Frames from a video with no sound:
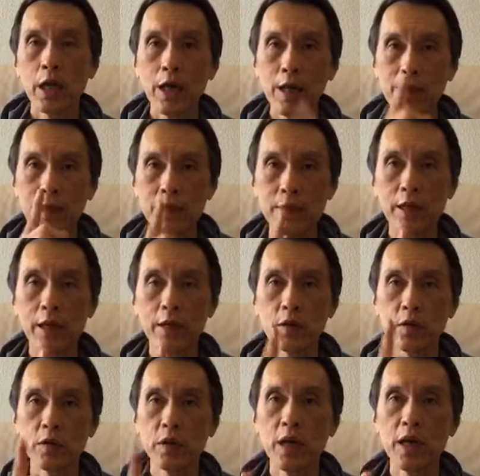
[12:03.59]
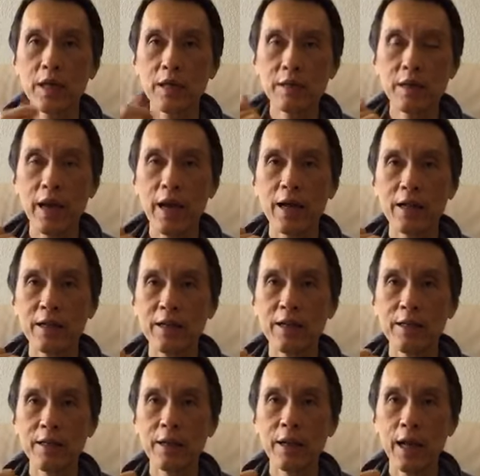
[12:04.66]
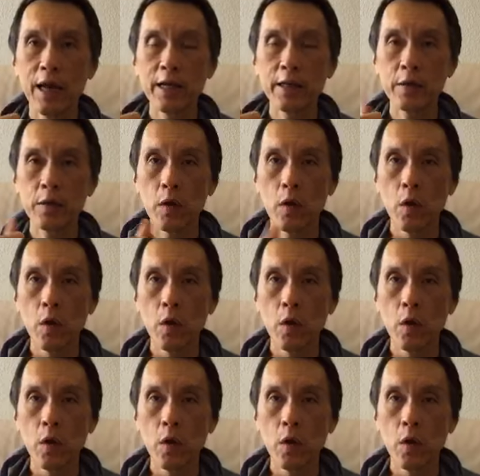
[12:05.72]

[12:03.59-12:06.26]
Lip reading: It is like today's the LED light,